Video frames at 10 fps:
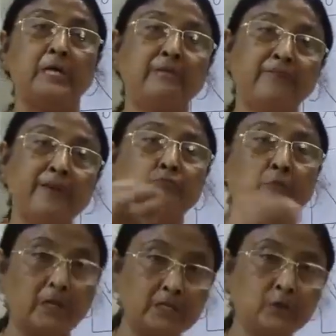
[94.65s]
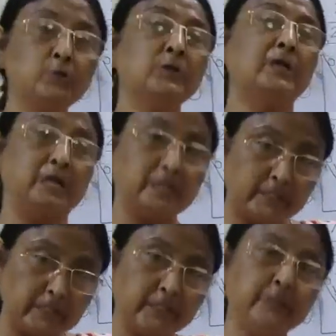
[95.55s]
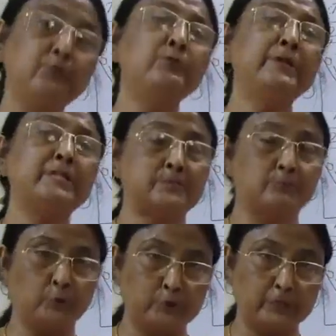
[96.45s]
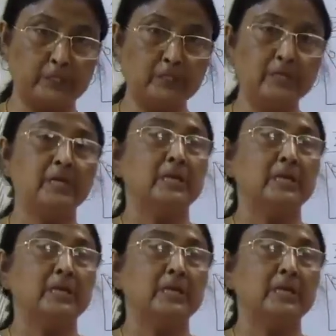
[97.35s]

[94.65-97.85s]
If I want to continue its motion,